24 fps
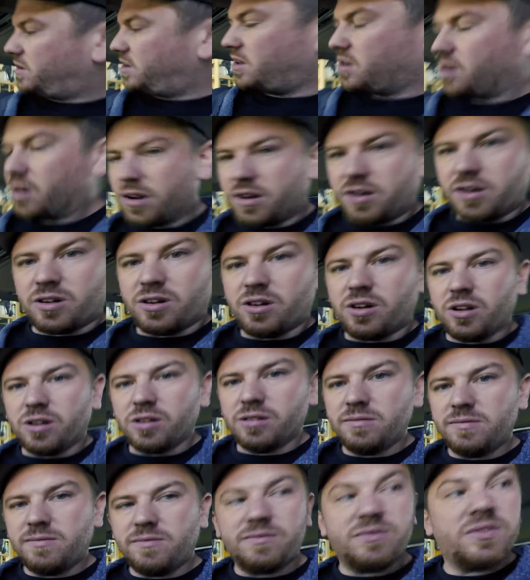Got our good
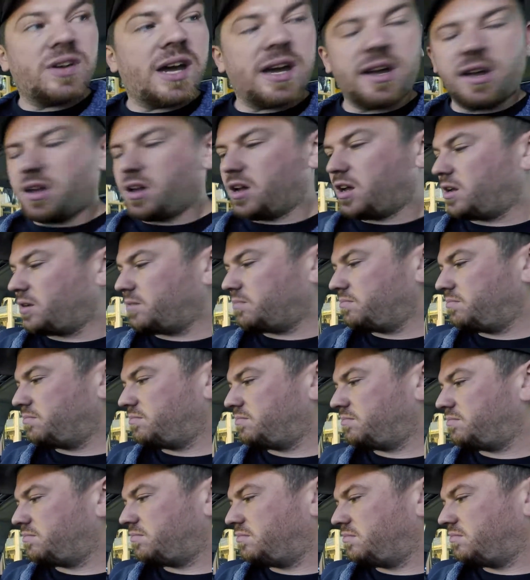old VAGCOM,
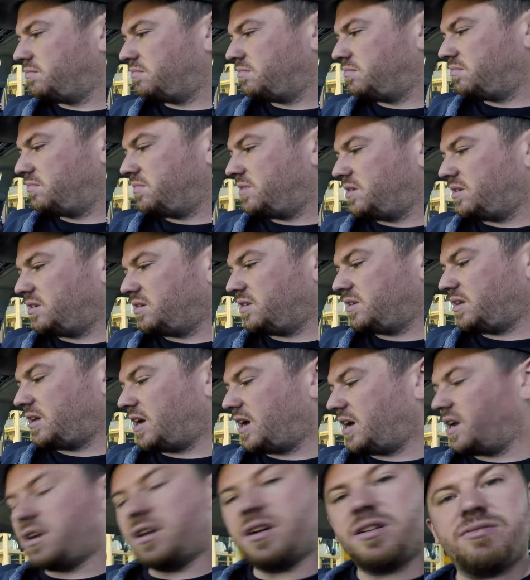
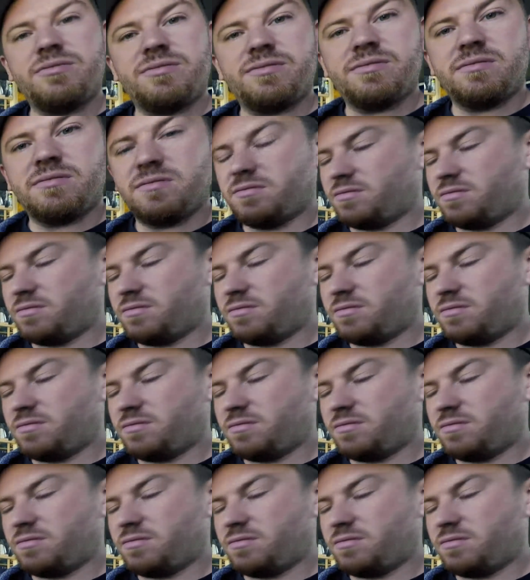kind of.